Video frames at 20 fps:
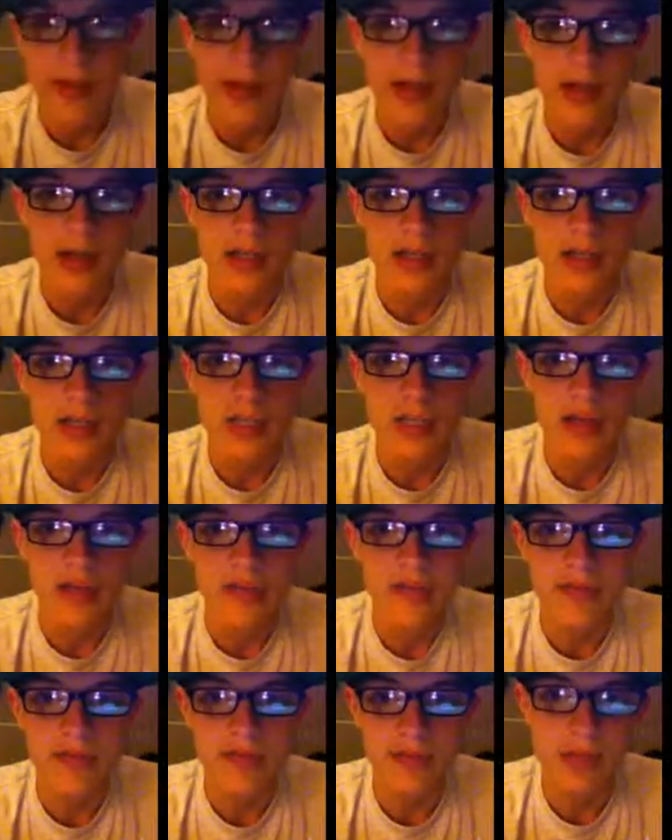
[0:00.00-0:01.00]
and that kind of
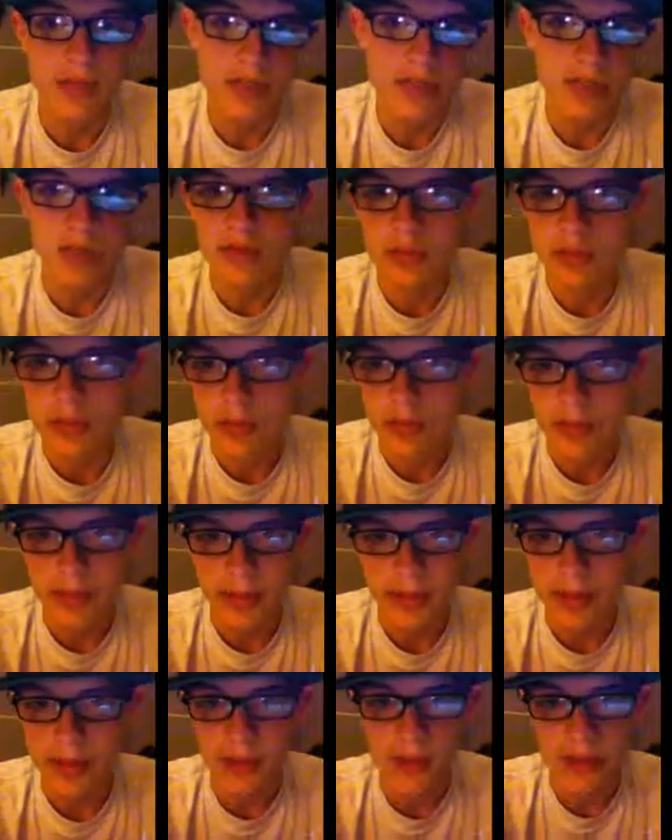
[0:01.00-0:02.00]
stuff. It's
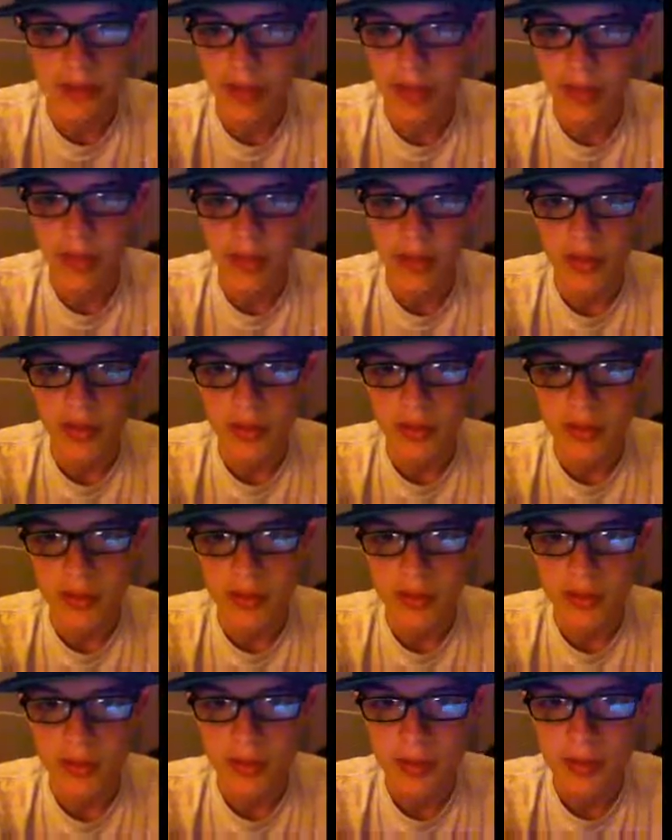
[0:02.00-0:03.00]
been nothing
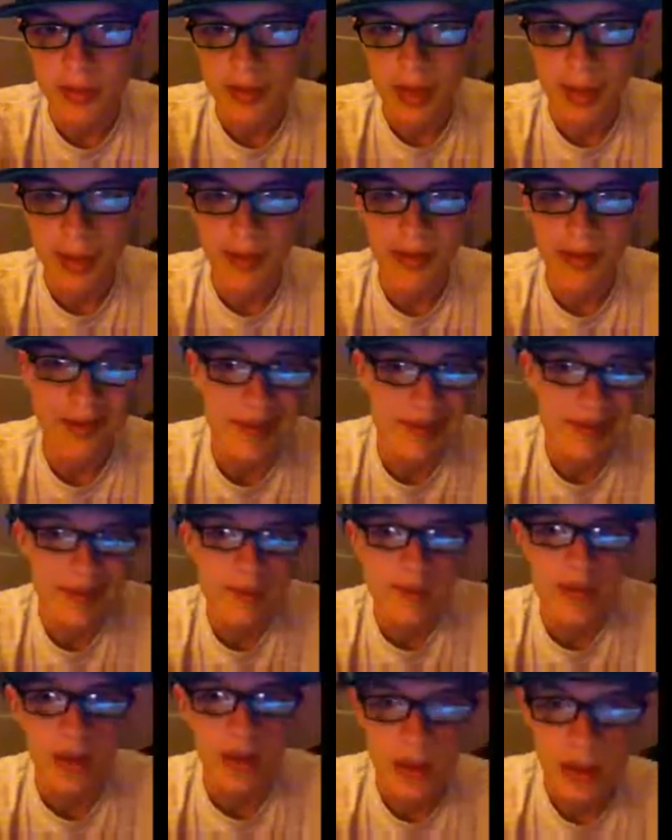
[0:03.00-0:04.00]
and
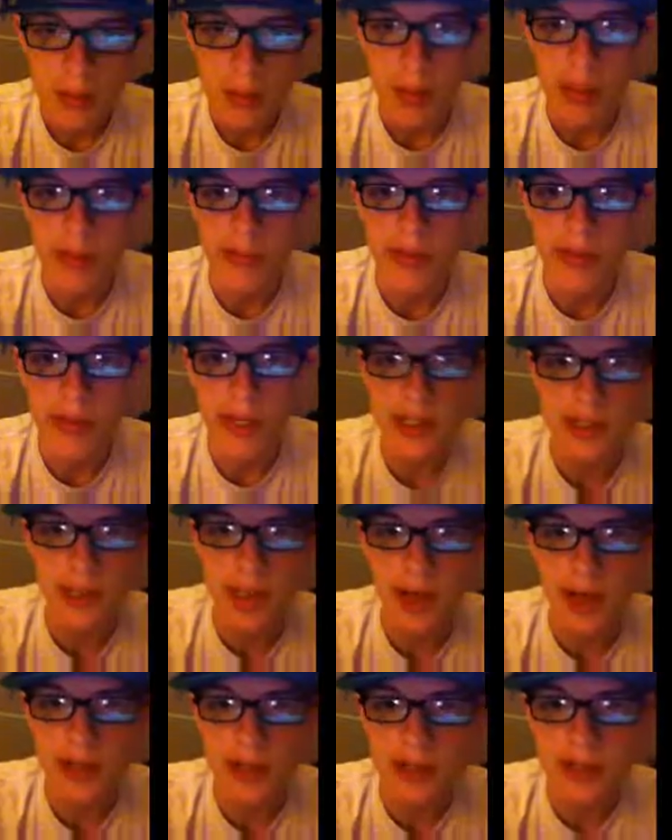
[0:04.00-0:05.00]
played on the
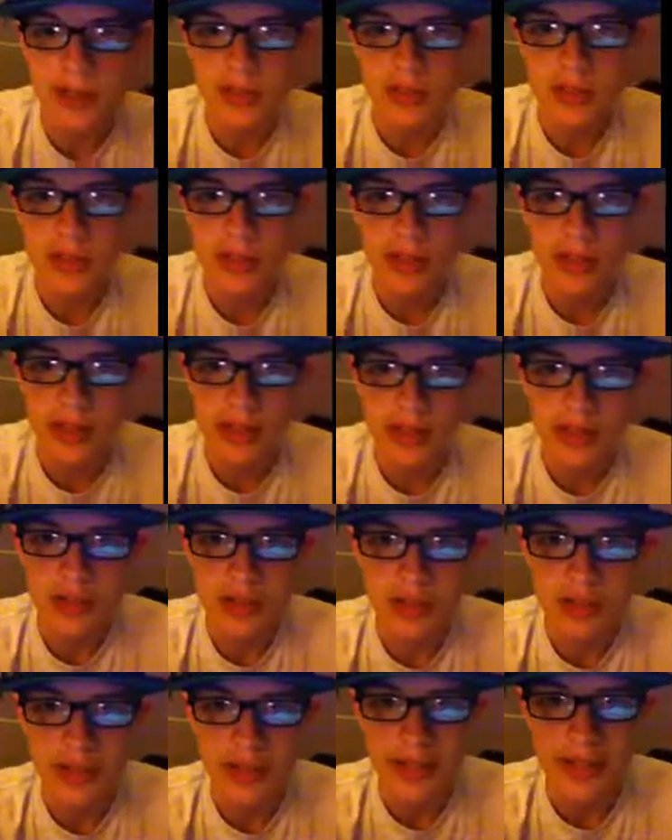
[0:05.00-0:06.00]
Xbox. That's
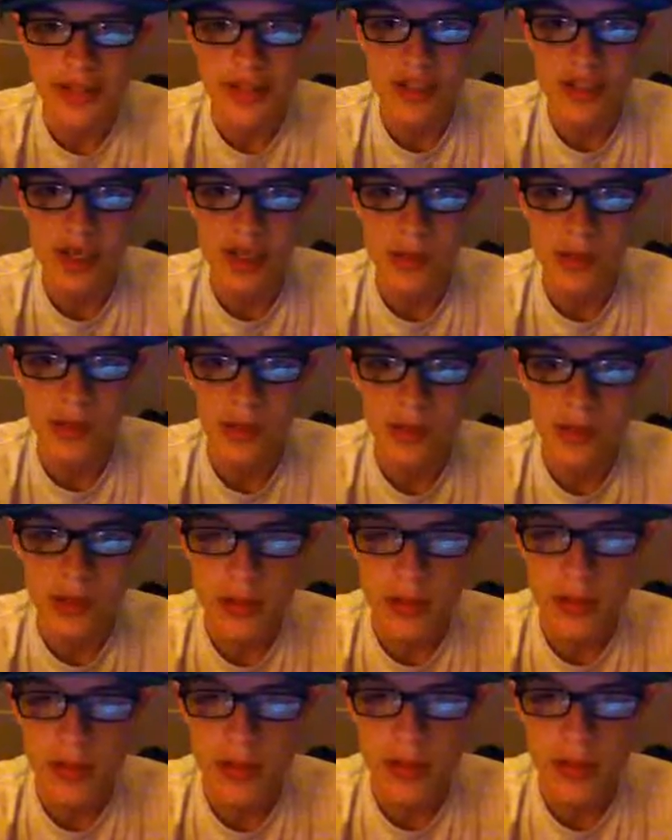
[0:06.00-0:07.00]
that's an up,
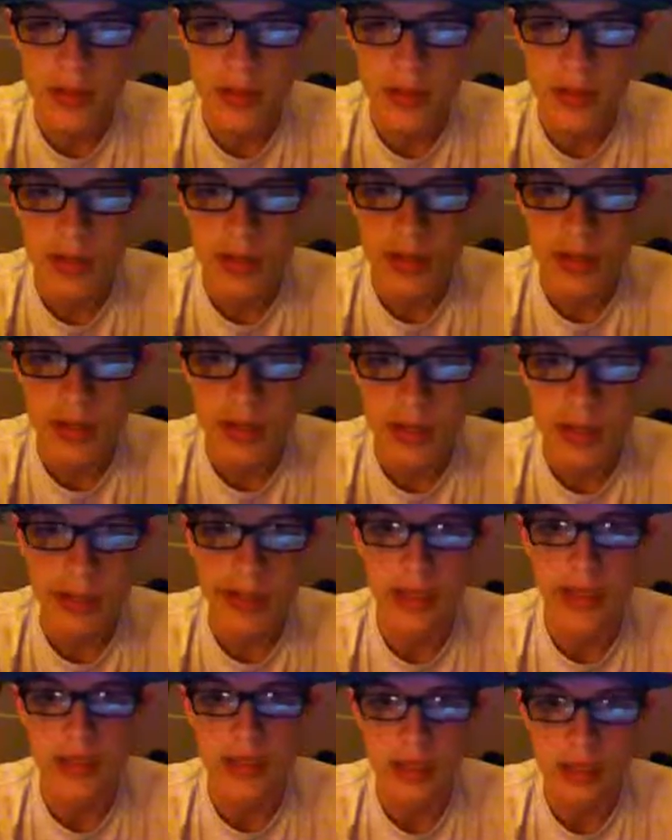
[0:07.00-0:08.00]
I
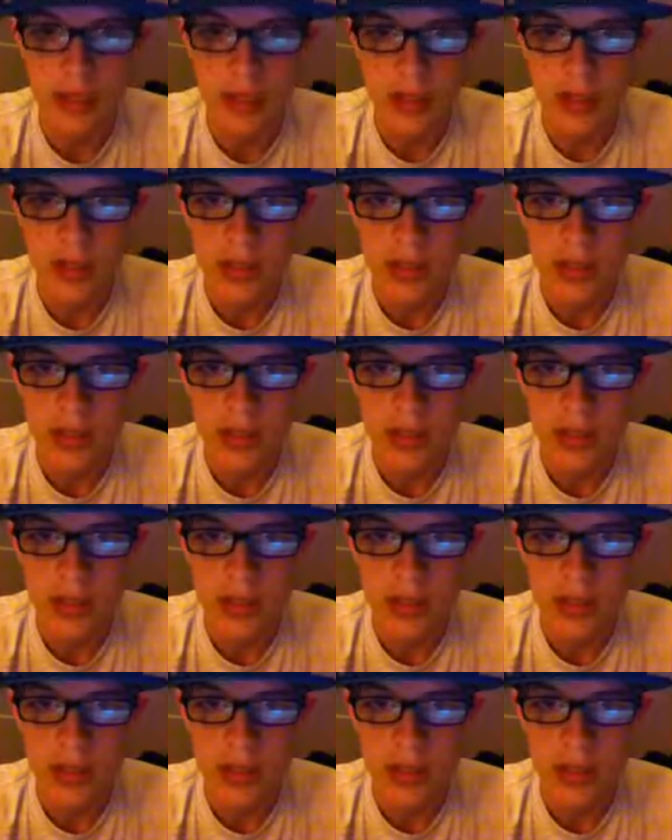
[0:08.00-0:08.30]
guess.